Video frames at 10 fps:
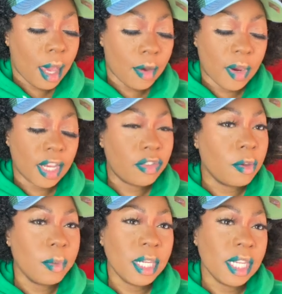All right,
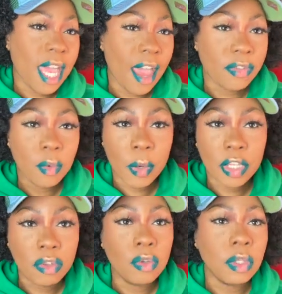so we didn't have to
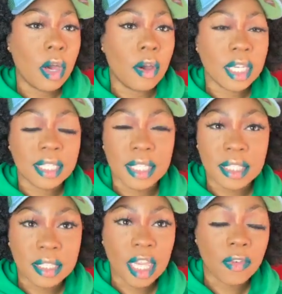wait too long. It
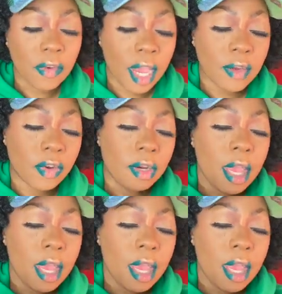doesn't take forever,